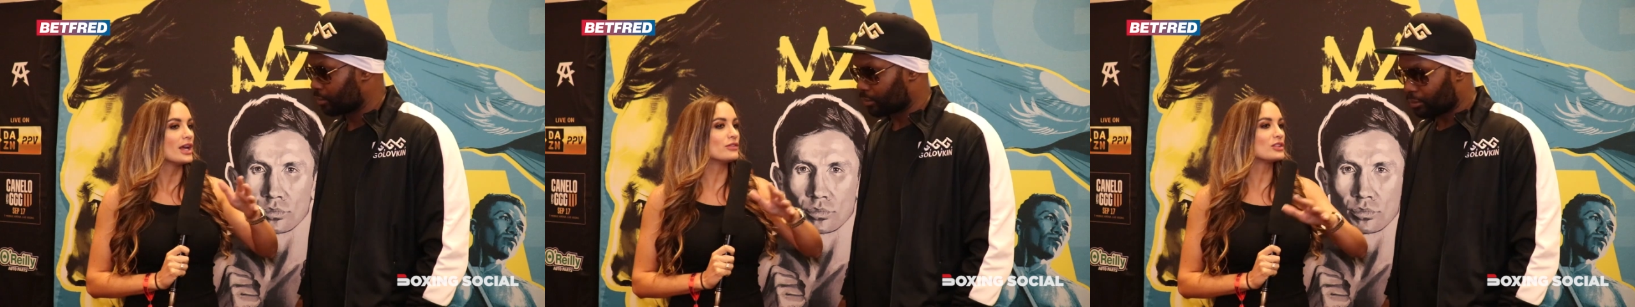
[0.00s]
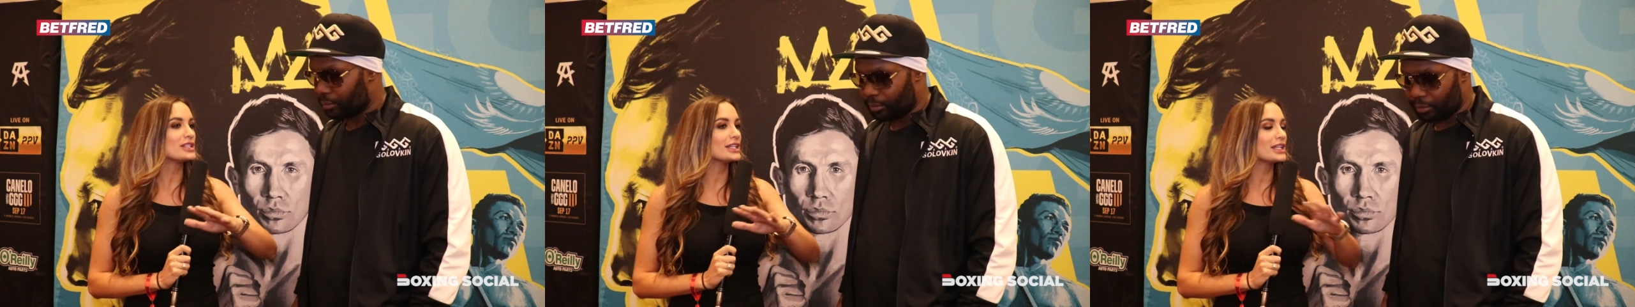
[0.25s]
Speaker 1: have
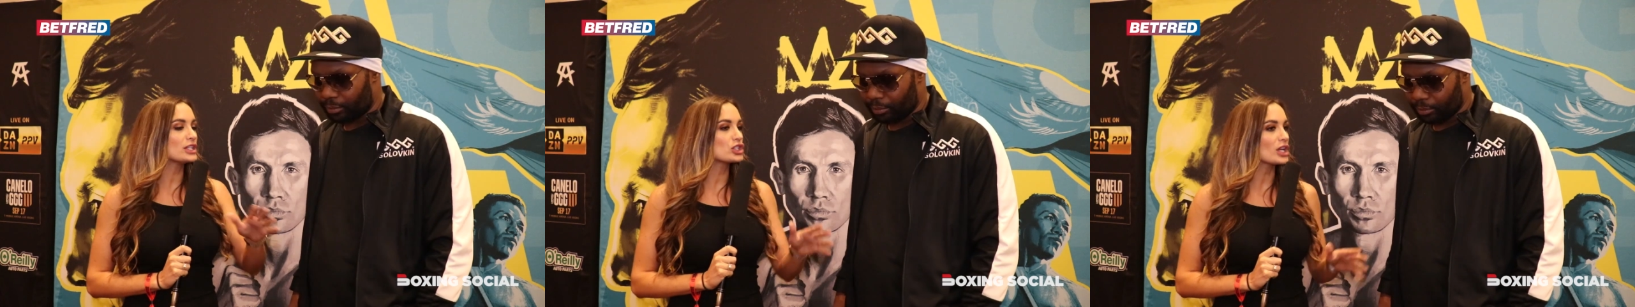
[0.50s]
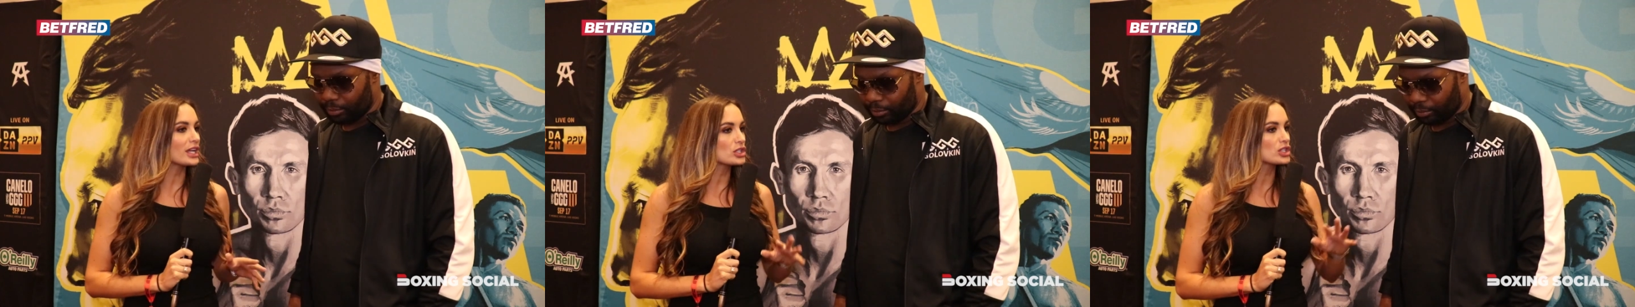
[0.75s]
you seen any
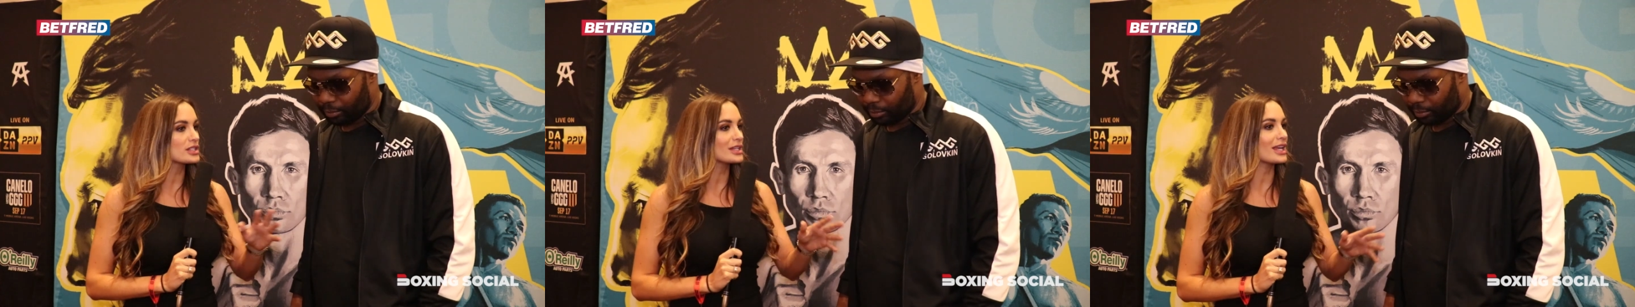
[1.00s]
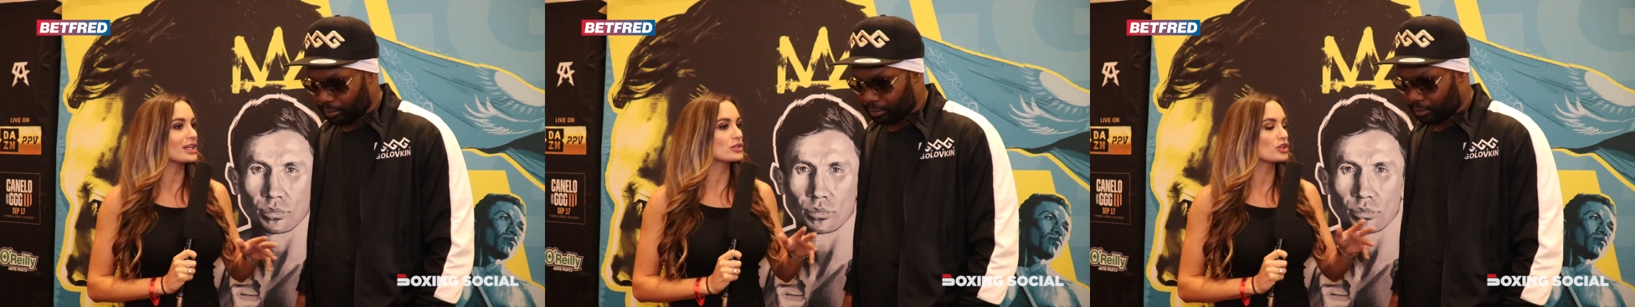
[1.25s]
changes
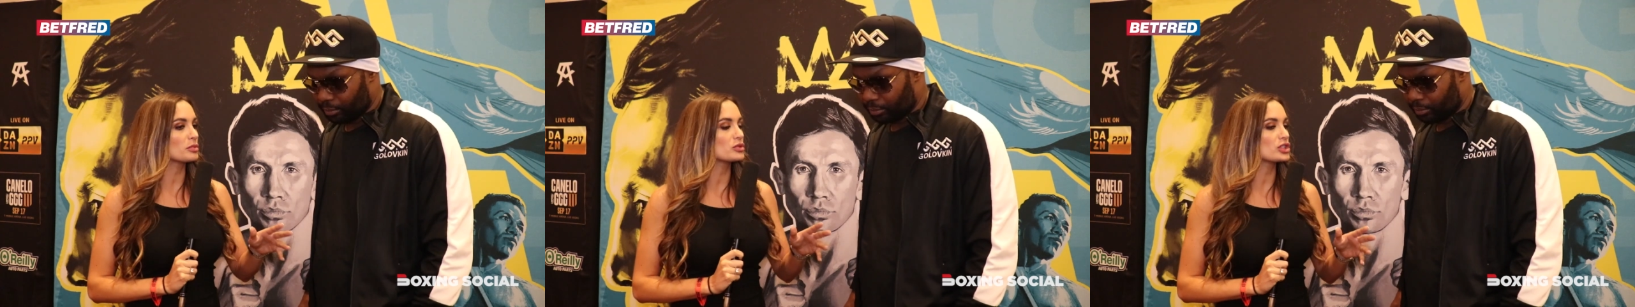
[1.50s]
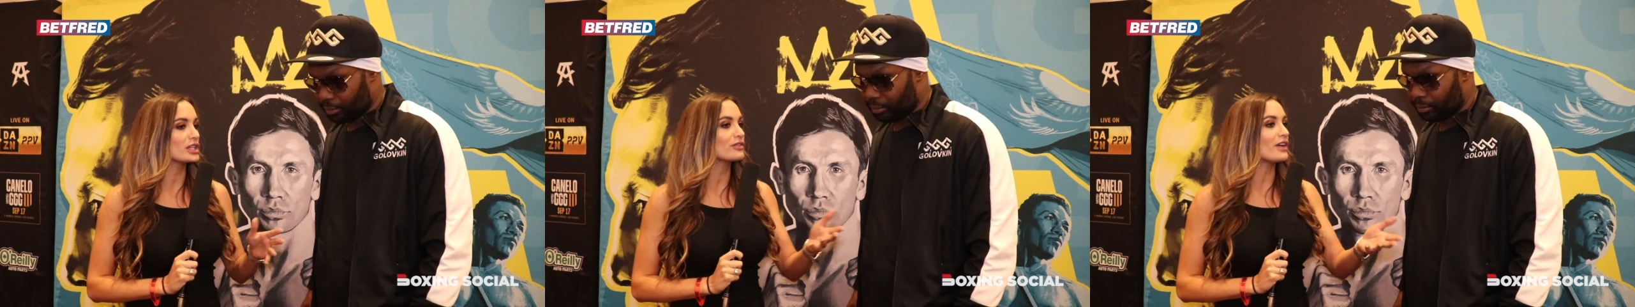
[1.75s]
in Triple
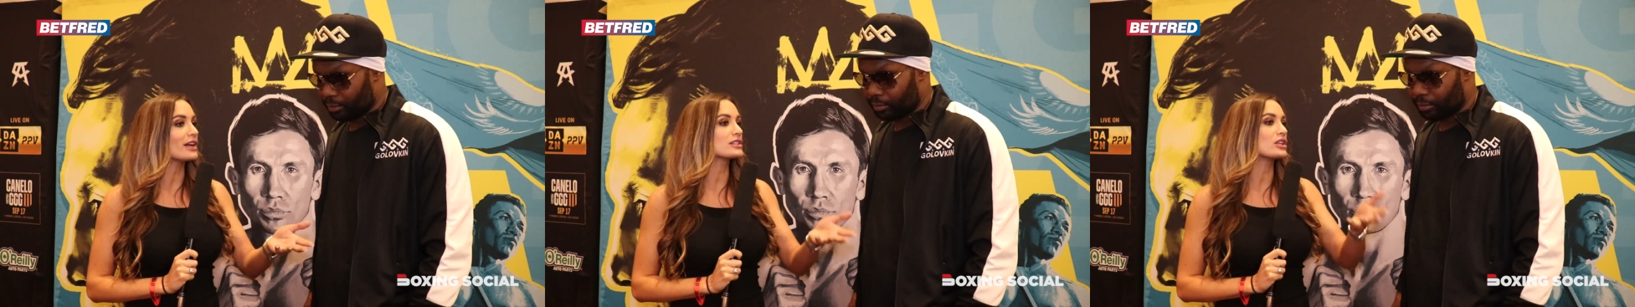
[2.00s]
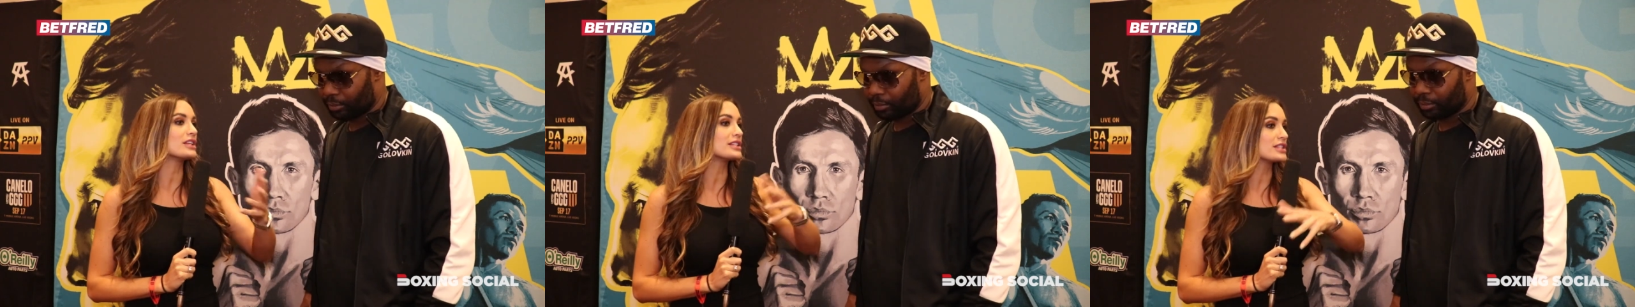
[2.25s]
G? The fact
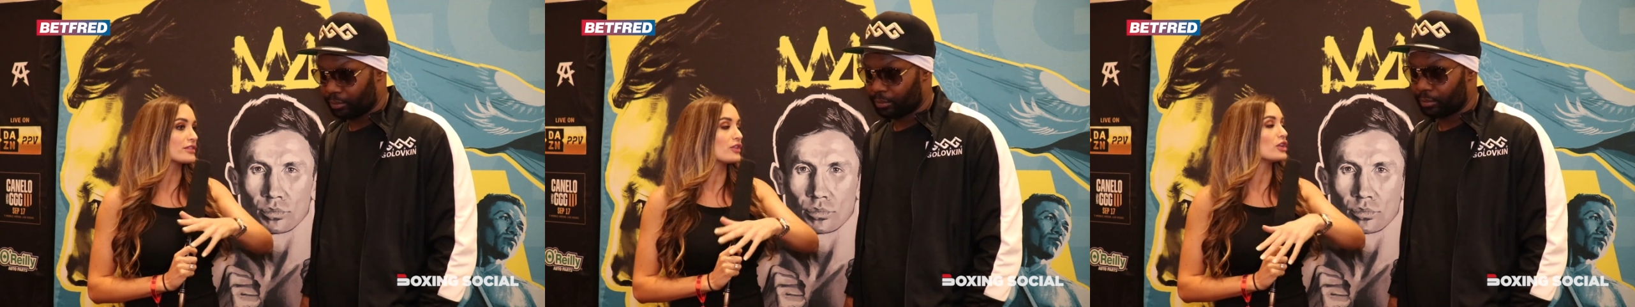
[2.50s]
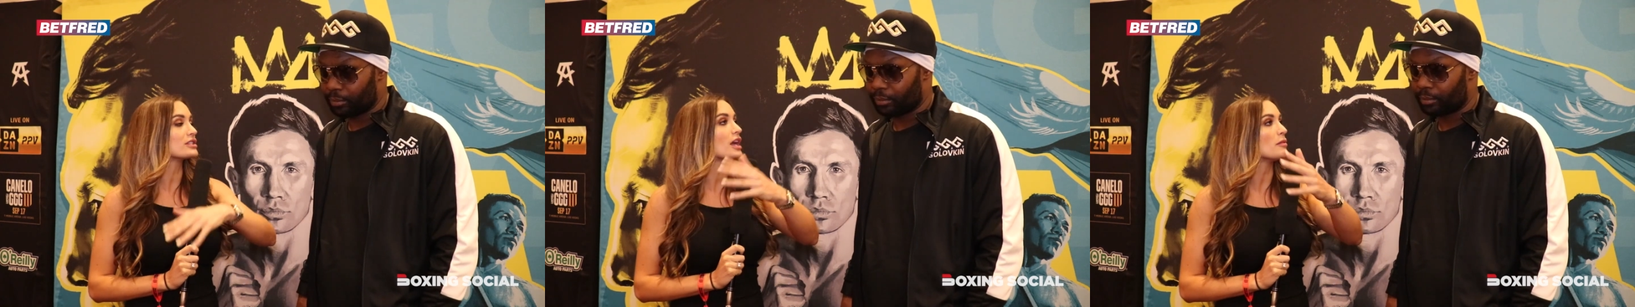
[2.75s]
that this is the
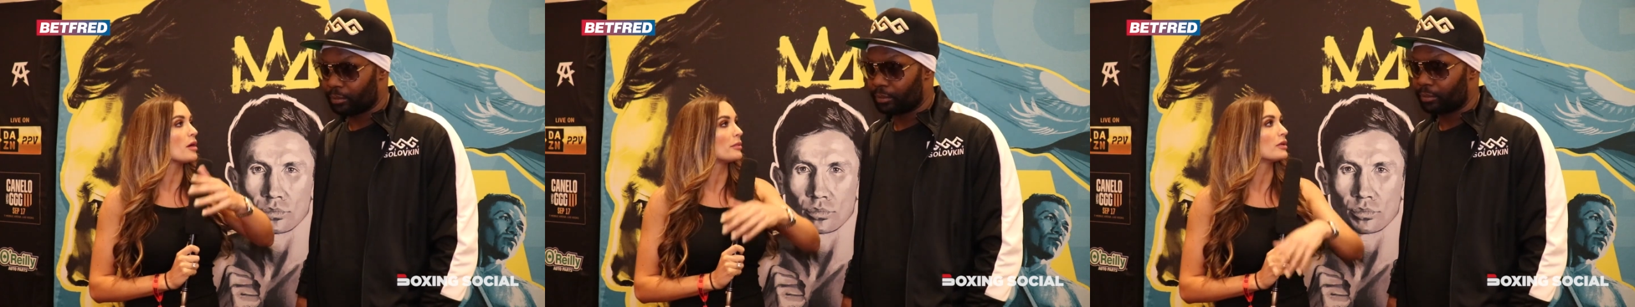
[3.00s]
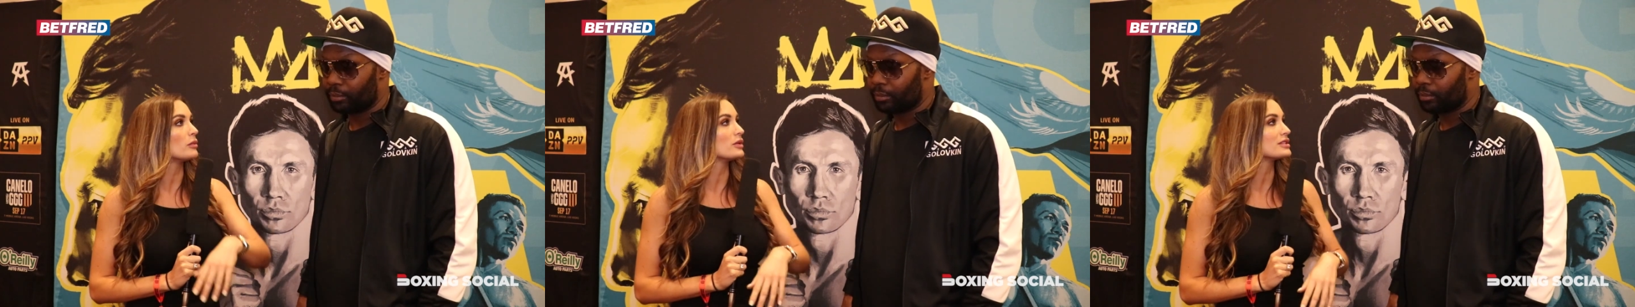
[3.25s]
first time up
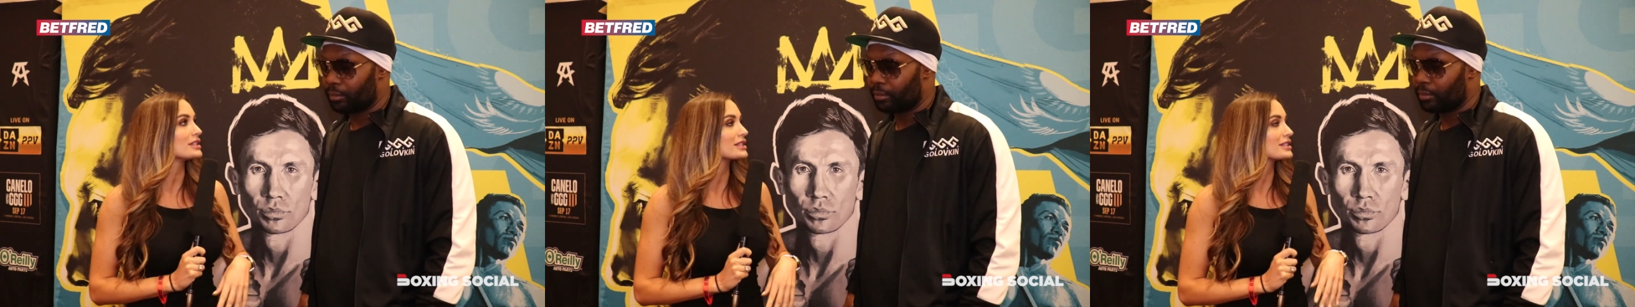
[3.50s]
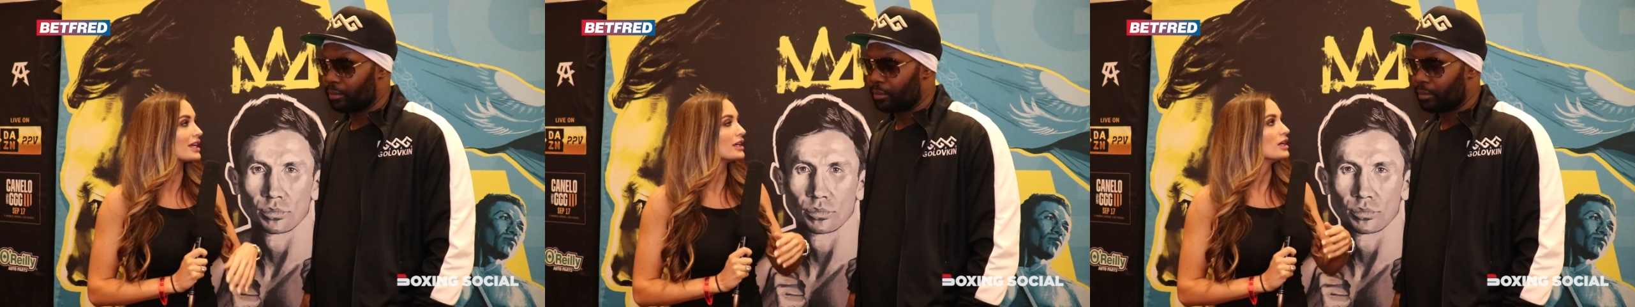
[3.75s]
at one
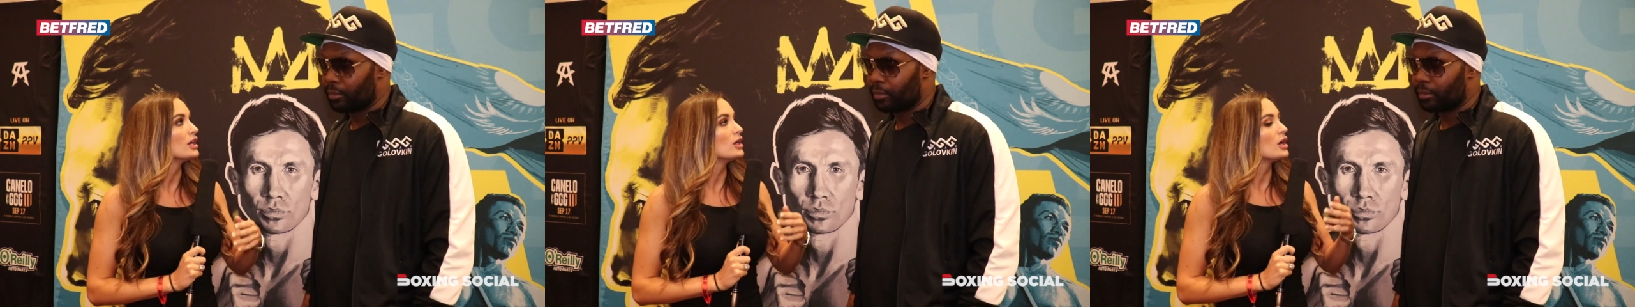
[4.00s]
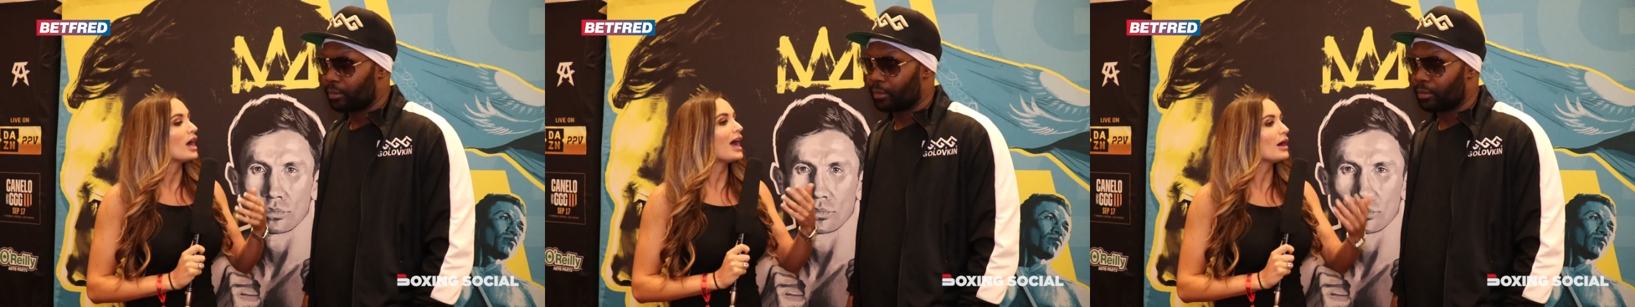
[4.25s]
sixty-eight,
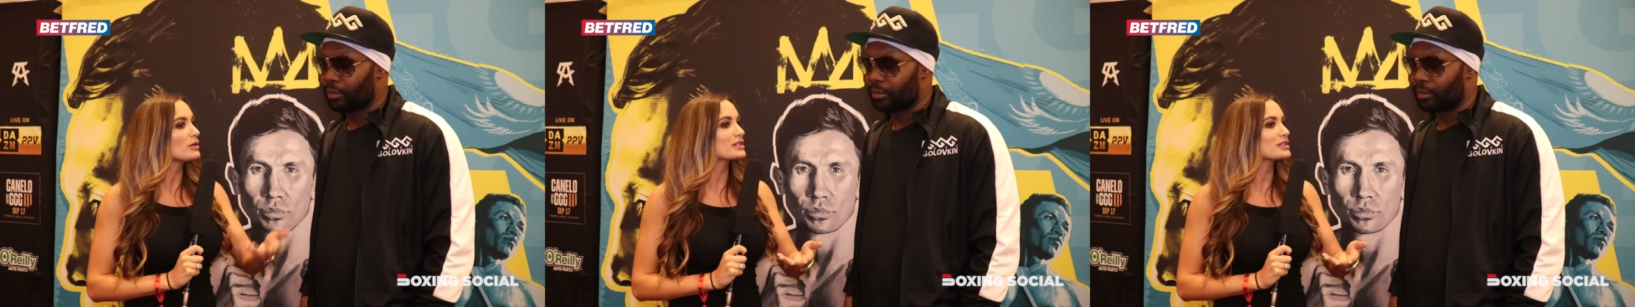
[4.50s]
how